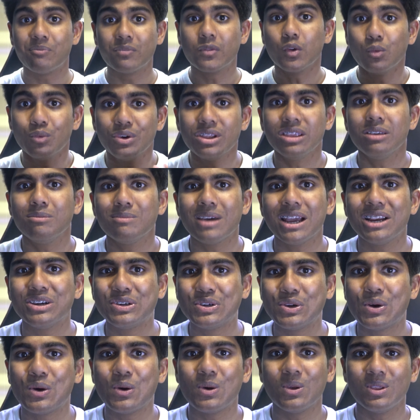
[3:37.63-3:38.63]
really make
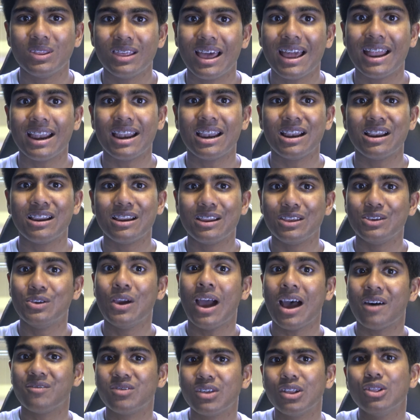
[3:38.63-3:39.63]
sure that you
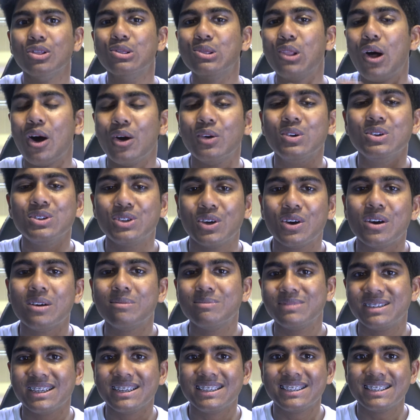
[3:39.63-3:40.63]
have the
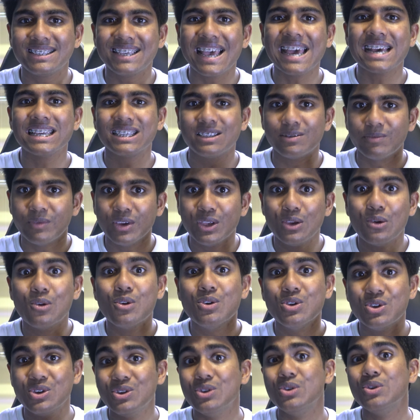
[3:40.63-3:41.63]
long-term success for
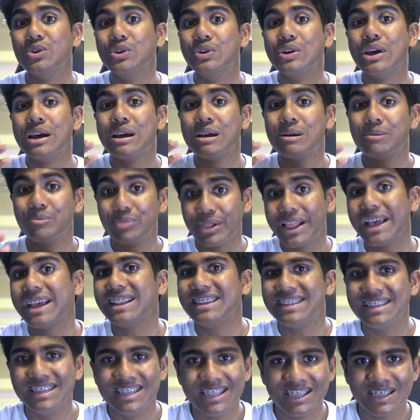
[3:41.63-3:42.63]
your new
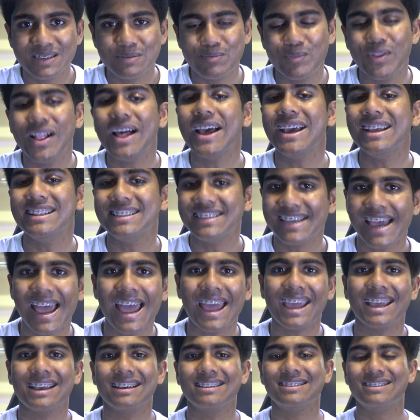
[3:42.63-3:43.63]
plant to display
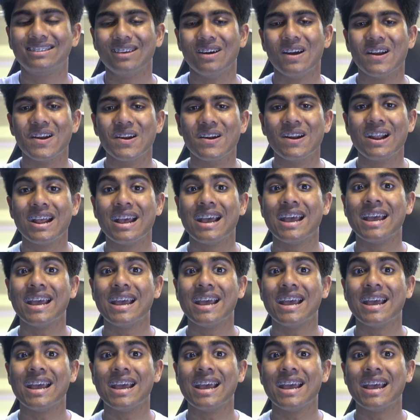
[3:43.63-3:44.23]
tank. So